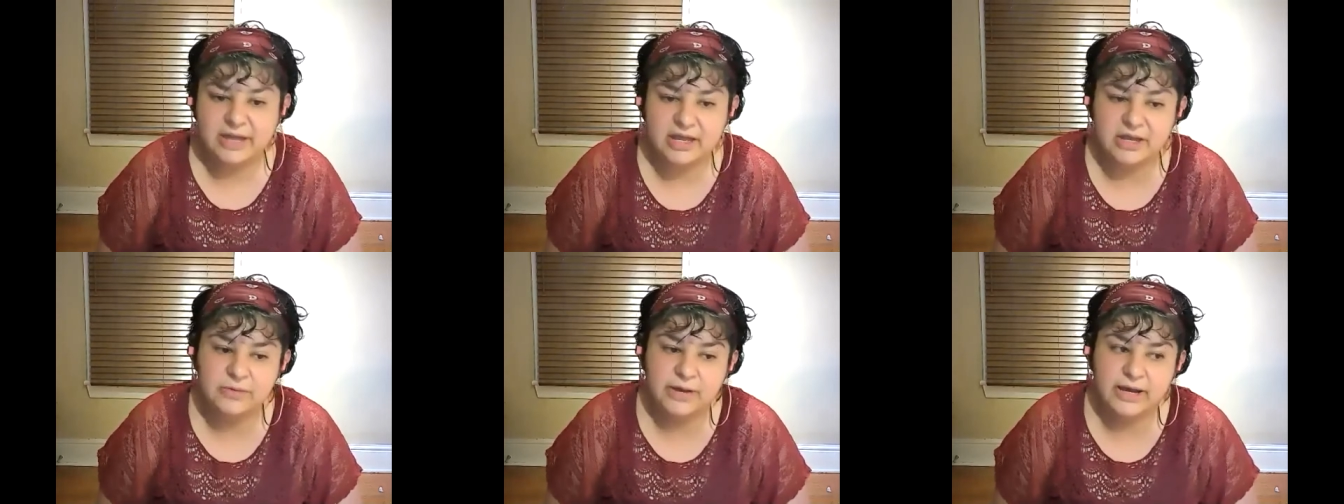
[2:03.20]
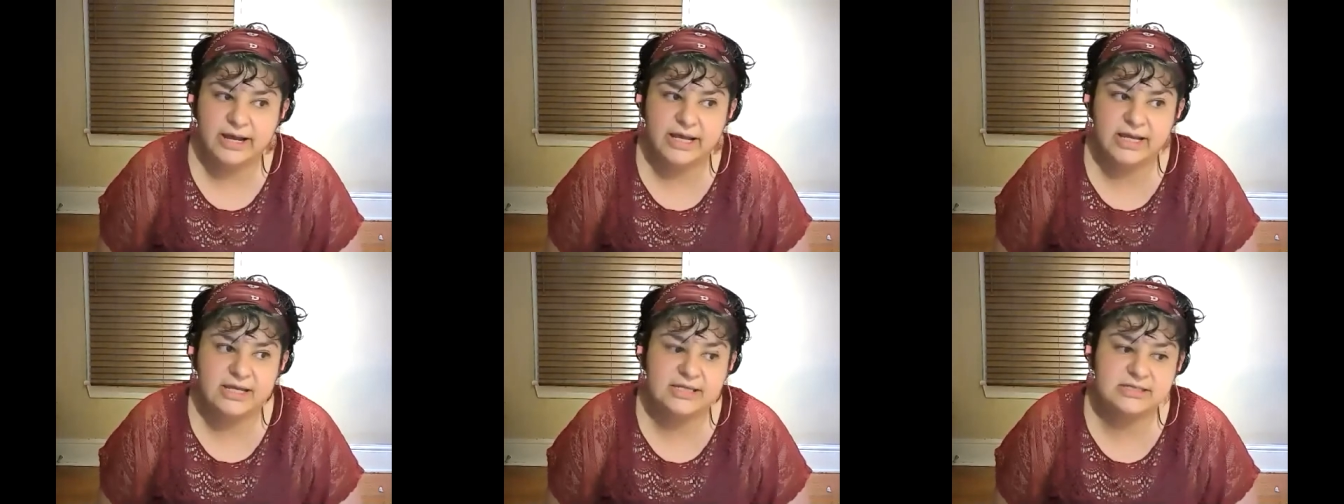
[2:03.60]
I
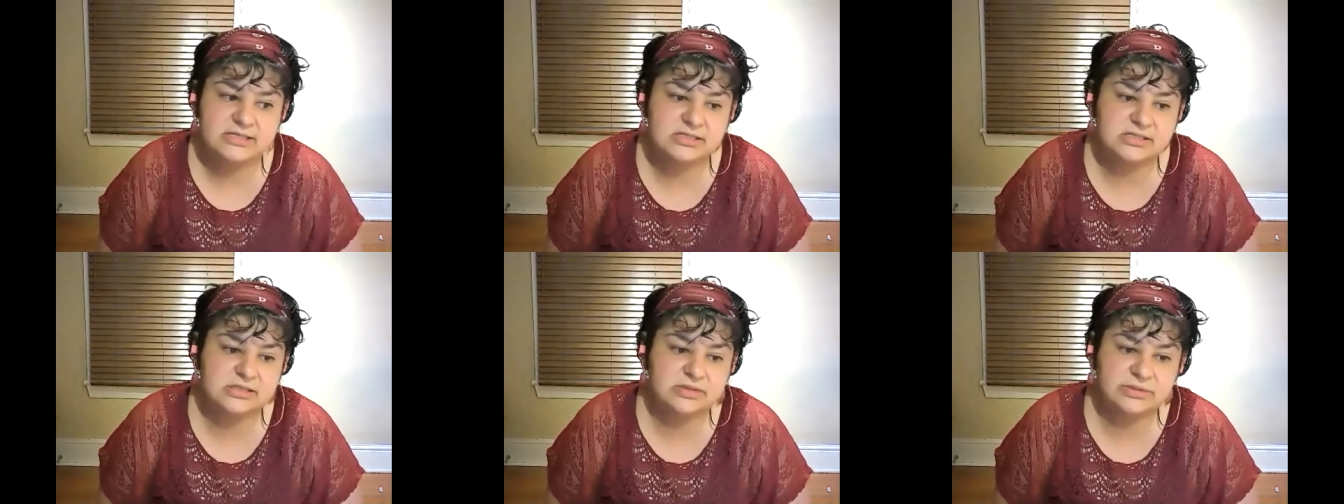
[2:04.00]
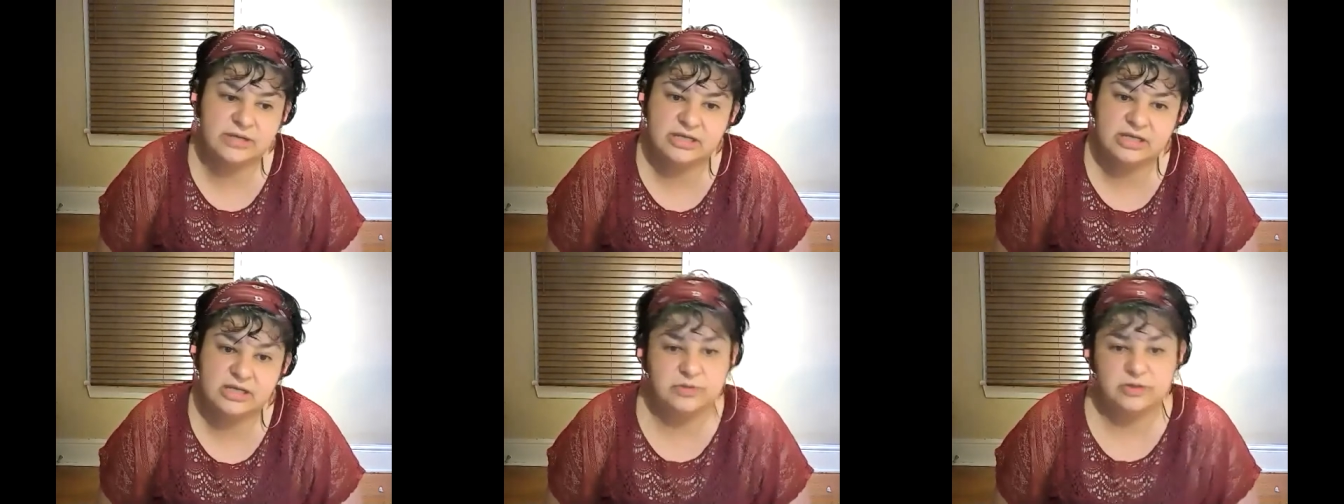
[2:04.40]
was
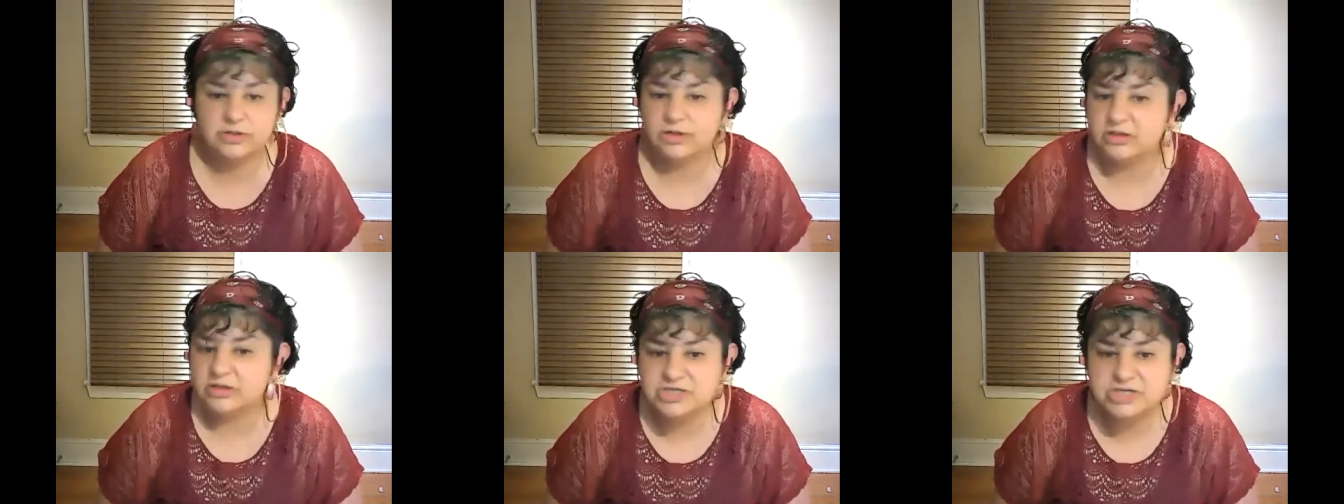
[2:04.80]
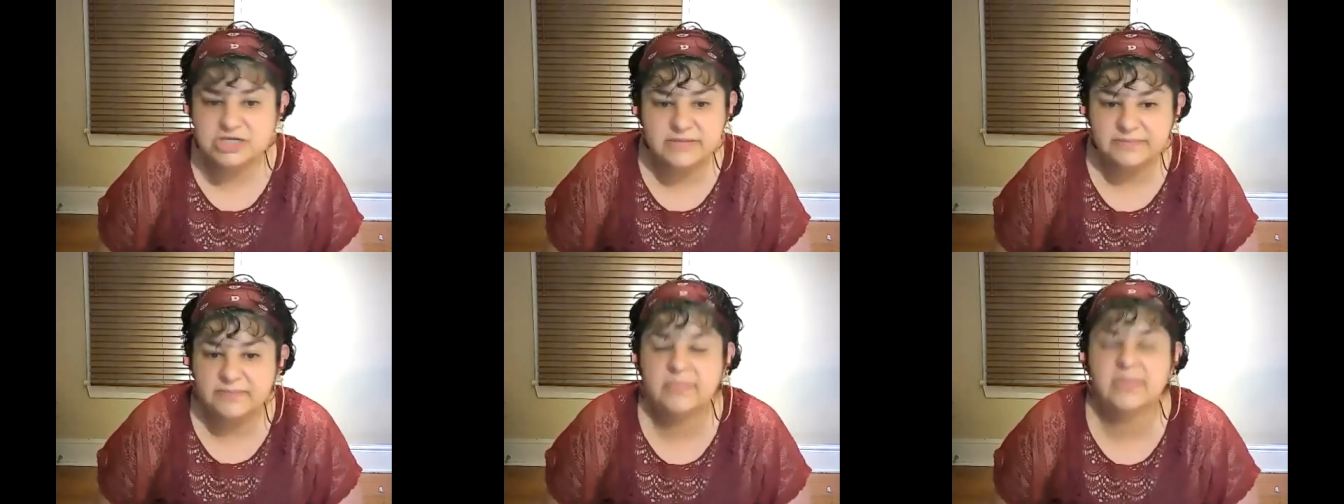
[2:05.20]
doing
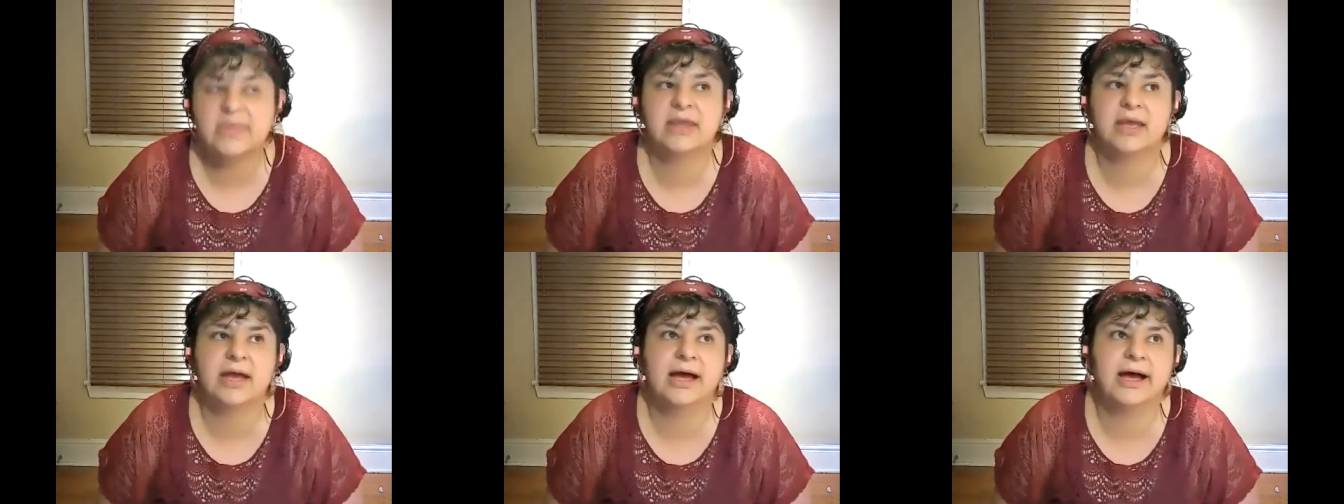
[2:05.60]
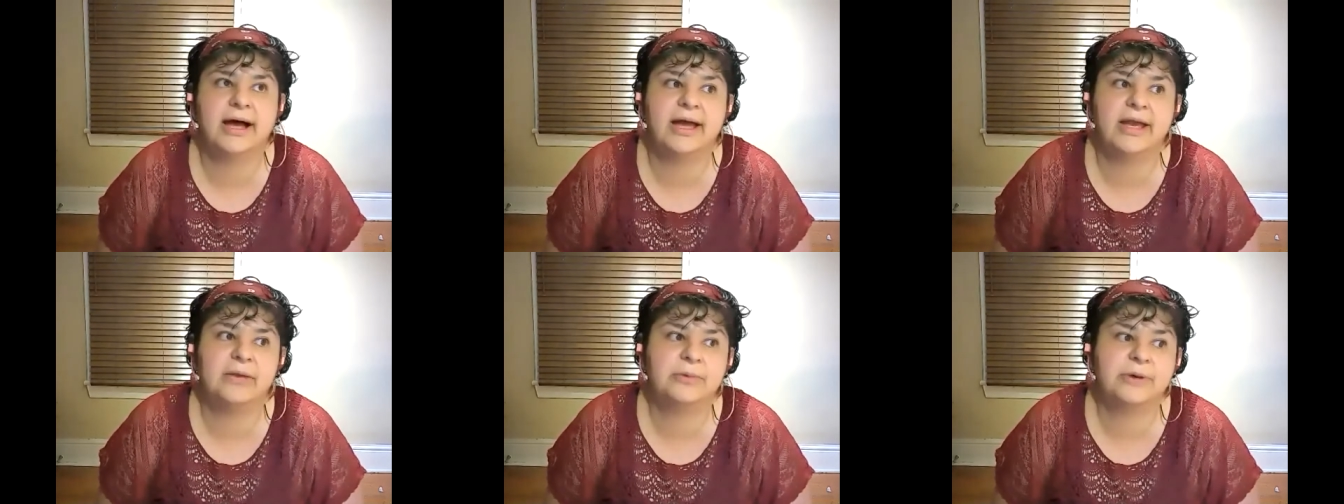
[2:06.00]
immunology.
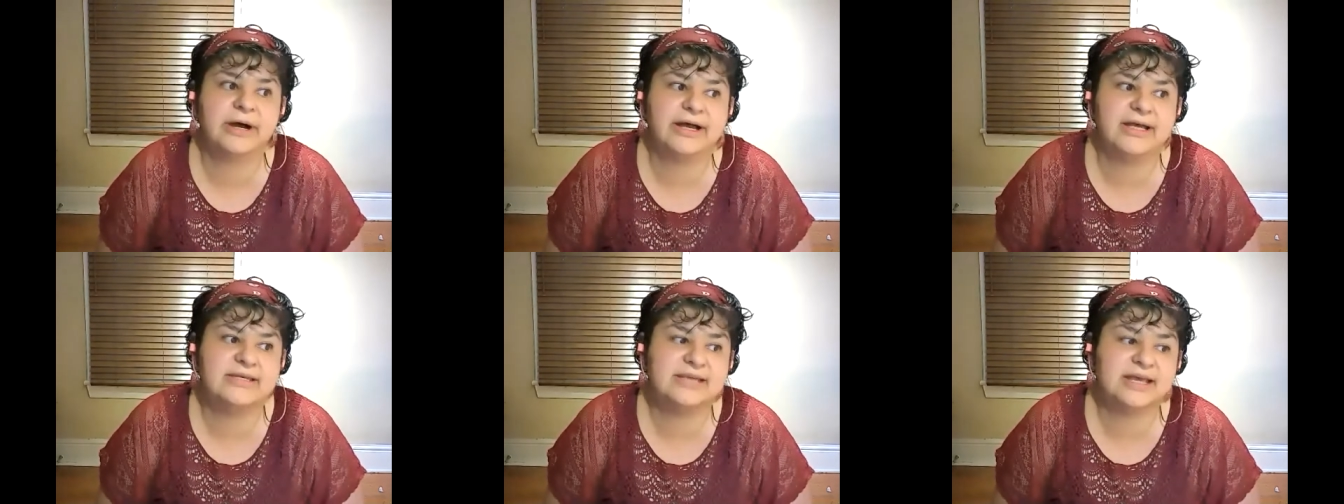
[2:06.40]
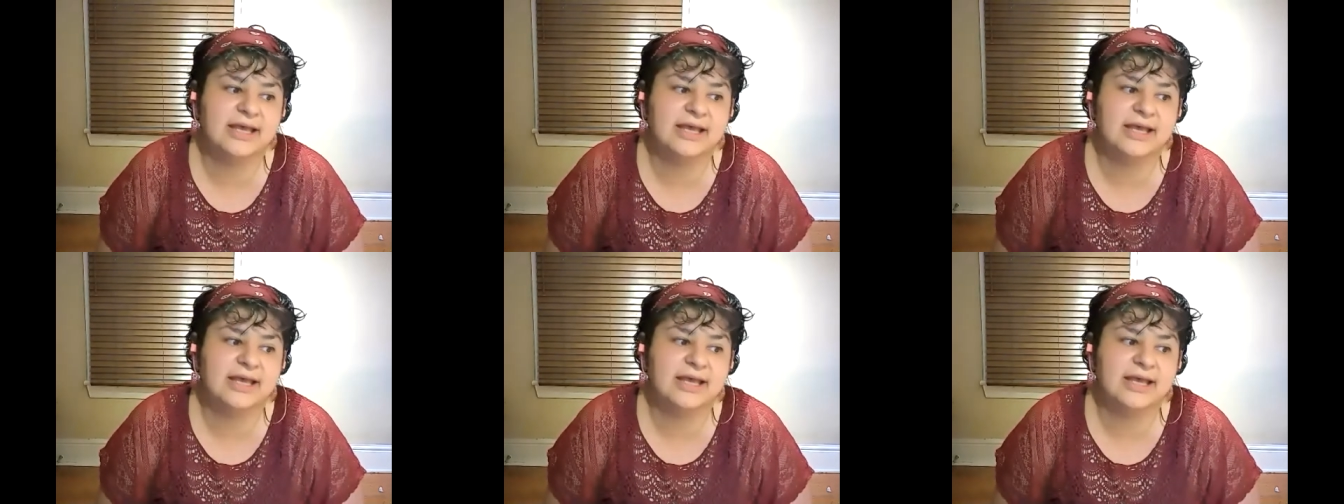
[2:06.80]
I was